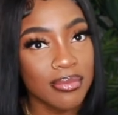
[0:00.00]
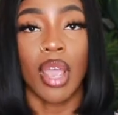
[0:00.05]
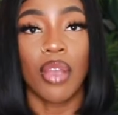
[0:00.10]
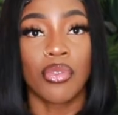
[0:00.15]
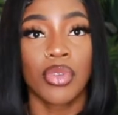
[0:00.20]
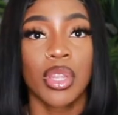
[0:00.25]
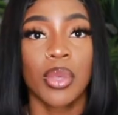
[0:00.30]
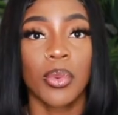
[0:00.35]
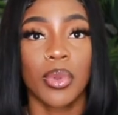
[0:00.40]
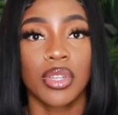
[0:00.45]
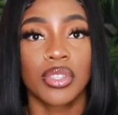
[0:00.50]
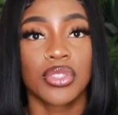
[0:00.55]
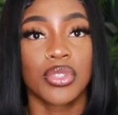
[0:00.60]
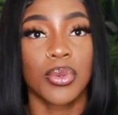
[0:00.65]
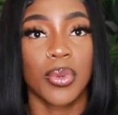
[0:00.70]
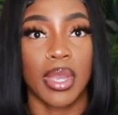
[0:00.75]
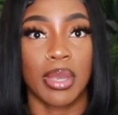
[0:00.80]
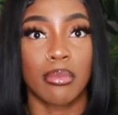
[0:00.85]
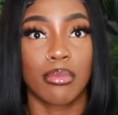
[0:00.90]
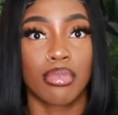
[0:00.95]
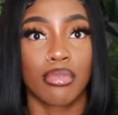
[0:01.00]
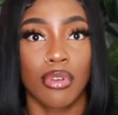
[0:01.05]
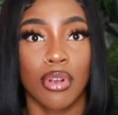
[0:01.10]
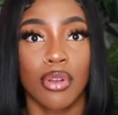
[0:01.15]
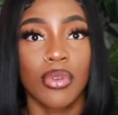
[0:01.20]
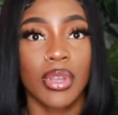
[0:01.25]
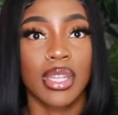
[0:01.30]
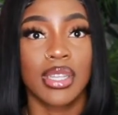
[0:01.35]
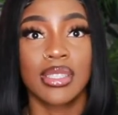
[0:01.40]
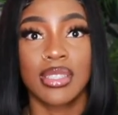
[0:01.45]
I really want to do a
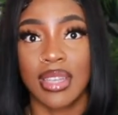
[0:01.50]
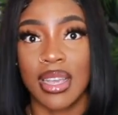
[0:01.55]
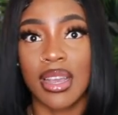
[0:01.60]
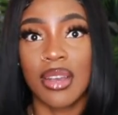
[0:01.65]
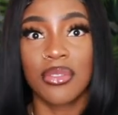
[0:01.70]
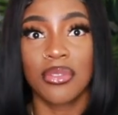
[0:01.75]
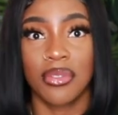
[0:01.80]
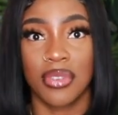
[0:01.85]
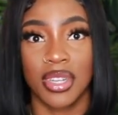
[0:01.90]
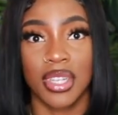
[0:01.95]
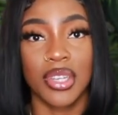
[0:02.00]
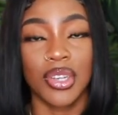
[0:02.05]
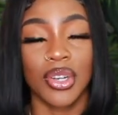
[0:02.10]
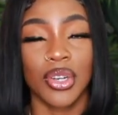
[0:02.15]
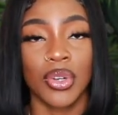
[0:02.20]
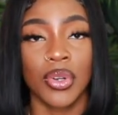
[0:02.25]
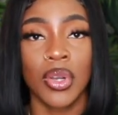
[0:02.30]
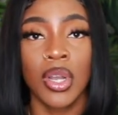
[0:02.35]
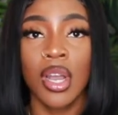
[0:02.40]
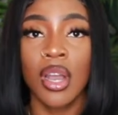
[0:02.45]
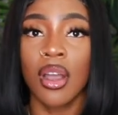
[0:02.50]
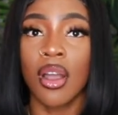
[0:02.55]
broken down video